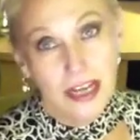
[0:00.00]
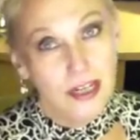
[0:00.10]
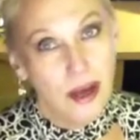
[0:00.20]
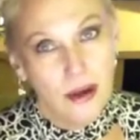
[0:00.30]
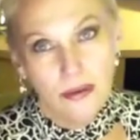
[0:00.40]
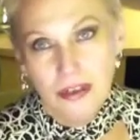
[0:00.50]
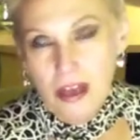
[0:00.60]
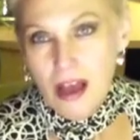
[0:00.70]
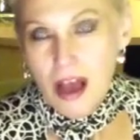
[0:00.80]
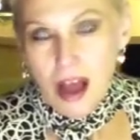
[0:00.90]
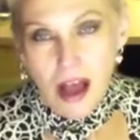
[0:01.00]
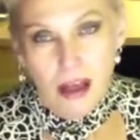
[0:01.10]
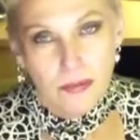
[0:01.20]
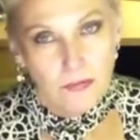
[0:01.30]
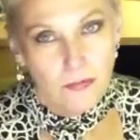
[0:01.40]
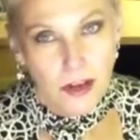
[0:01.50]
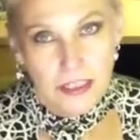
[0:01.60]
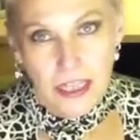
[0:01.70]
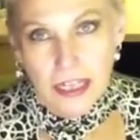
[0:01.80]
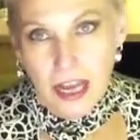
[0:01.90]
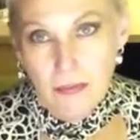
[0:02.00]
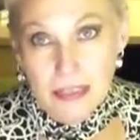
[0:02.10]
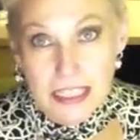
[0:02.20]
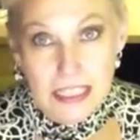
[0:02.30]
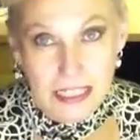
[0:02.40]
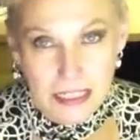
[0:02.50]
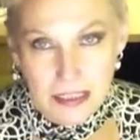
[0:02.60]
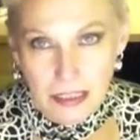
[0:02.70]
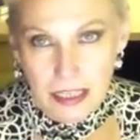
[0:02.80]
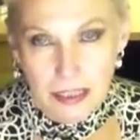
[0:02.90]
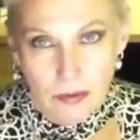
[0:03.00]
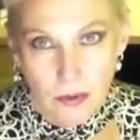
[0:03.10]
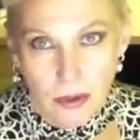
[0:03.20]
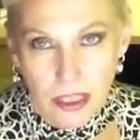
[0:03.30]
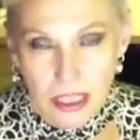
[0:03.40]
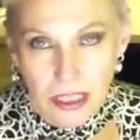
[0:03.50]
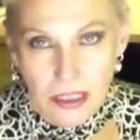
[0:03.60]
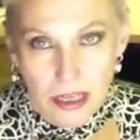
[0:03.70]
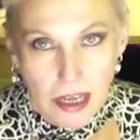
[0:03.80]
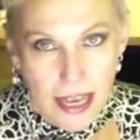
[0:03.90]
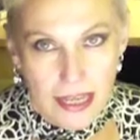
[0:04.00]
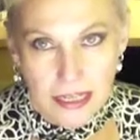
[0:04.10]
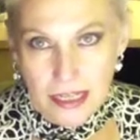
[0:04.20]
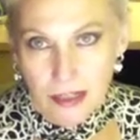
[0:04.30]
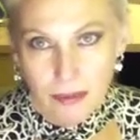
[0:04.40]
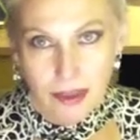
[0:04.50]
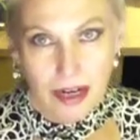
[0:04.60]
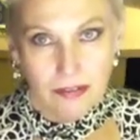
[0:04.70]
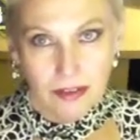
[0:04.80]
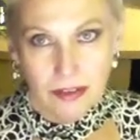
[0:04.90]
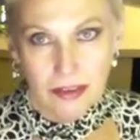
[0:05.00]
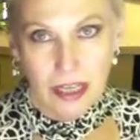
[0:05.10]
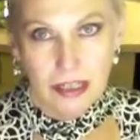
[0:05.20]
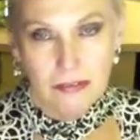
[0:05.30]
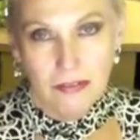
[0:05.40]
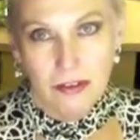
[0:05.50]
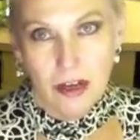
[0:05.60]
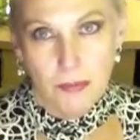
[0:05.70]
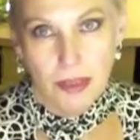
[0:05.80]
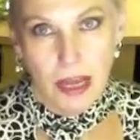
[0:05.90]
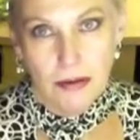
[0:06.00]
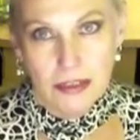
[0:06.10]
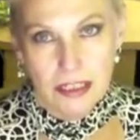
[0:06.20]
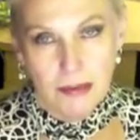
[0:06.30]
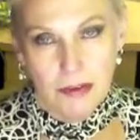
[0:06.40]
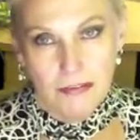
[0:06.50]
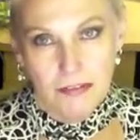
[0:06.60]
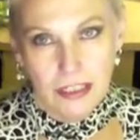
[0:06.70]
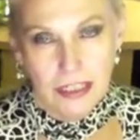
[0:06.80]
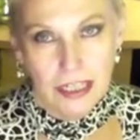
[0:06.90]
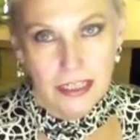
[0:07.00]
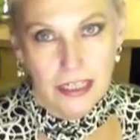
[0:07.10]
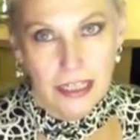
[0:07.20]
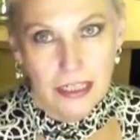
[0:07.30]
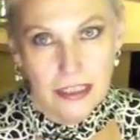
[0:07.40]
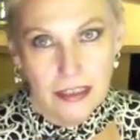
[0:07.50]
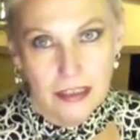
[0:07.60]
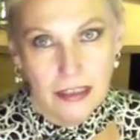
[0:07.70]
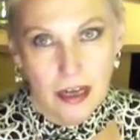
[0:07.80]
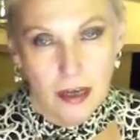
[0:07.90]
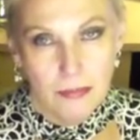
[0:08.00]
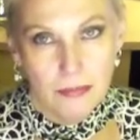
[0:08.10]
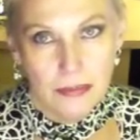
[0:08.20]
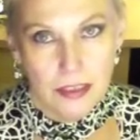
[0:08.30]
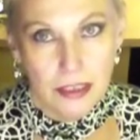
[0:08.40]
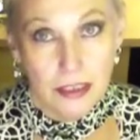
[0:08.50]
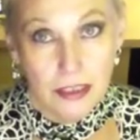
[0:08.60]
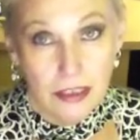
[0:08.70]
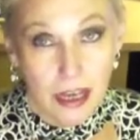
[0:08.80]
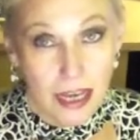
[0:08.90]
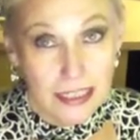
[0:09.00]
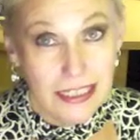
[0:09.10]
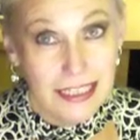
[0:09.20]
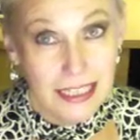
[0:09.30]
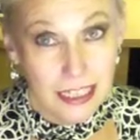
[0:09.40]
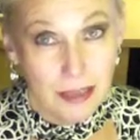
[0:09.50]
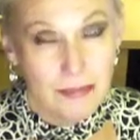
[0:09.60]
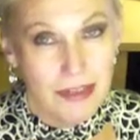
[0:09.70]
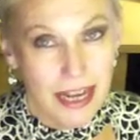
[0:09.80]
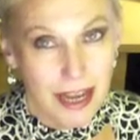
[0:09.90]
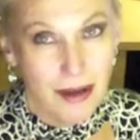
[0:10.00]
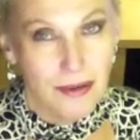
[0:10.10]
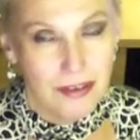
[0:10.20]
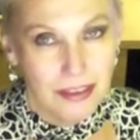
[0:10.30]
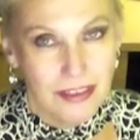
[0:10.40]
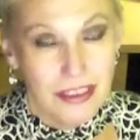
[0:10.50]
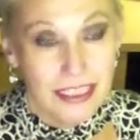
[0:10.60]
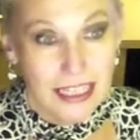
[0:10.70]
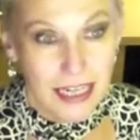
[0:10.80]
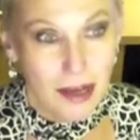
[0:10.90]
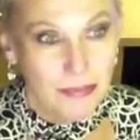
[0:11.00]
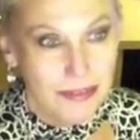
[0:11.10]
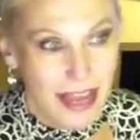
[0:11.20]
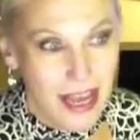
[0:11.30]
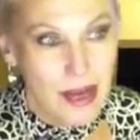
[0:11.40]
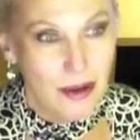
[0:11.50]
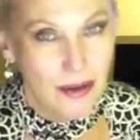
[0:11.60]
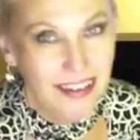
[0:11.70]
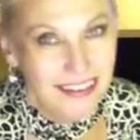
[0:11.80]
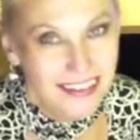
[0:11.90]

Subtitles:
I know I'll find, like, I've been sitting, like, working, editing or whatever, like, for a couple hours, and then my feet get, like, numb. Like, I need to get up now. Get up now!